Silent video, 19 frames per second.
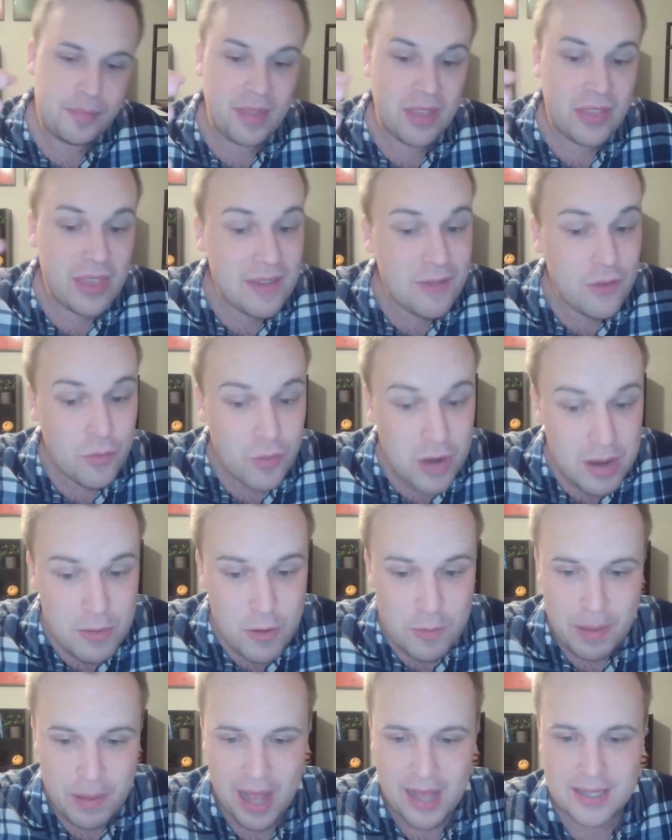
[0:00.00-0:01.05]
They have a
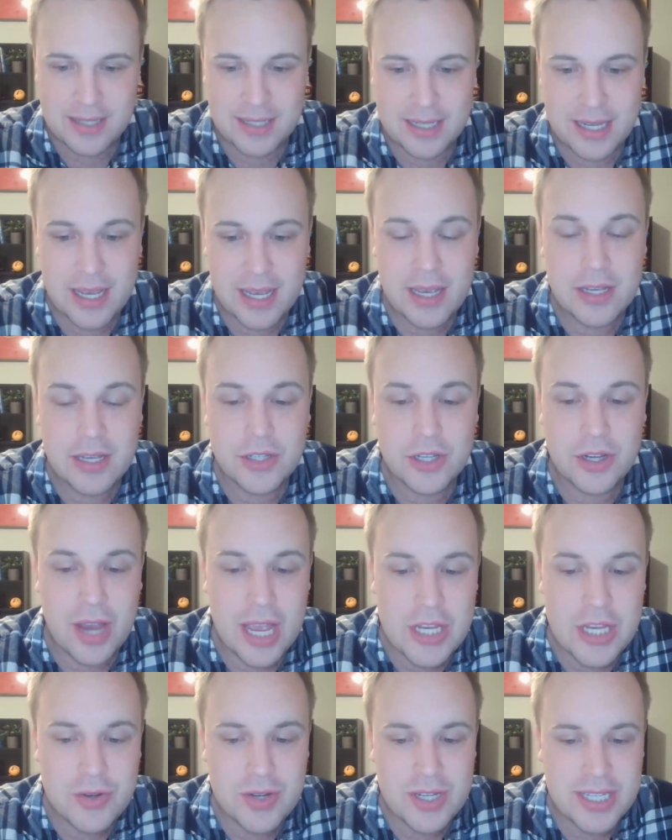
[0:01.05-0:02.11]
reboot policy, so your
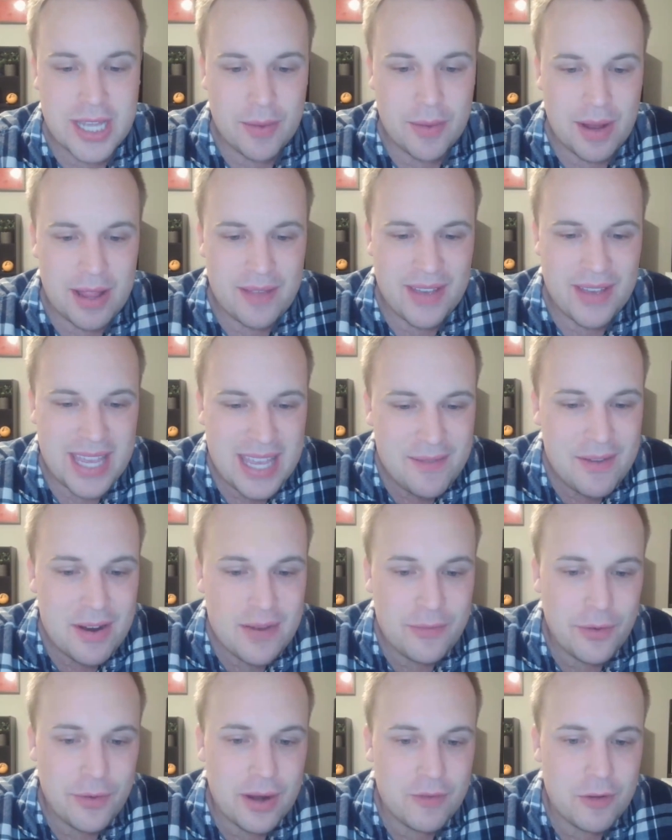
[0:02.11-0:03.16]
entries stay relevant even
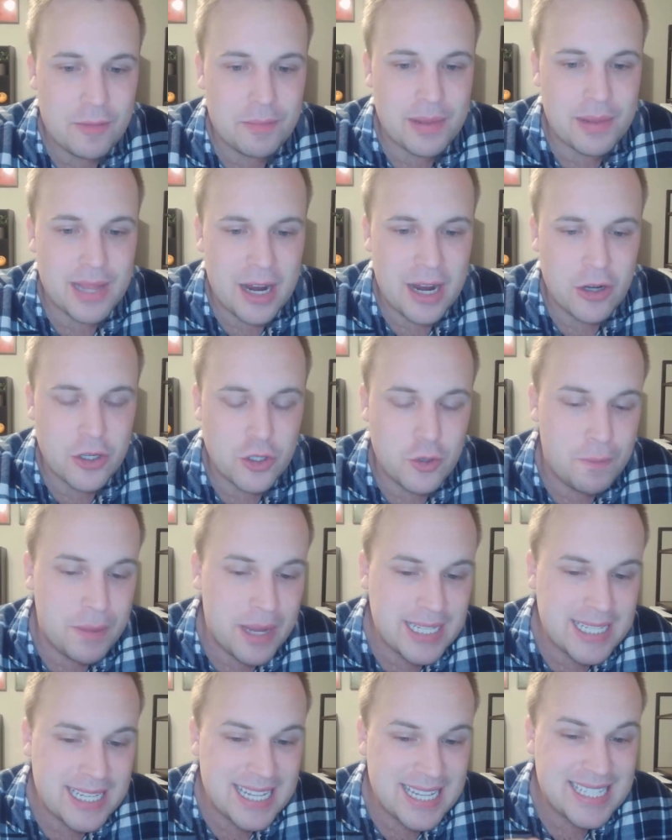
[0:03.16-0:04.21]
if one of your players you
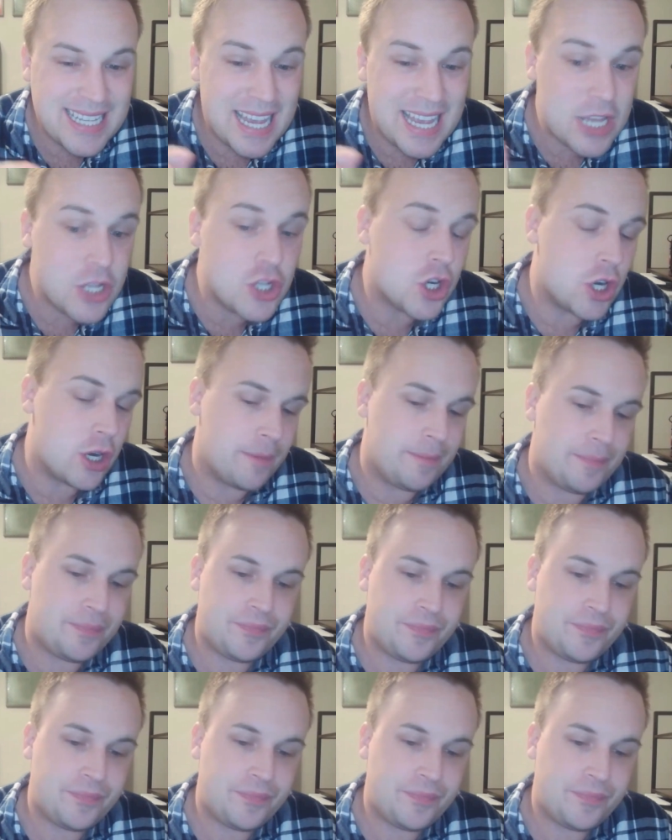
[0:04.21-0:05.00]
picked gets injured.